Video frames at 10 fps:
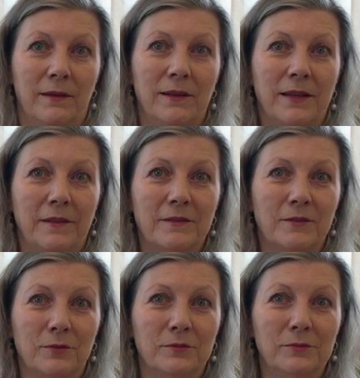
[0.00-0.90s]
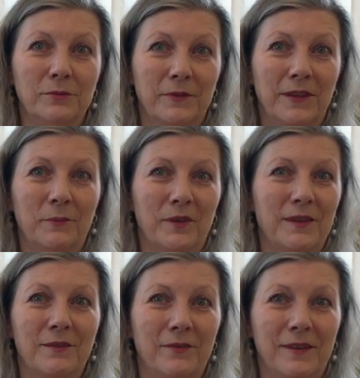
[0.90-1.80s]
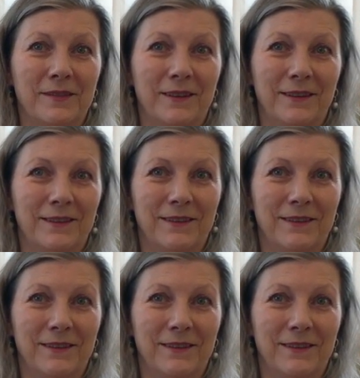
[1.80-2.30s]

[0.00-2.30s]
it hasn't to do something with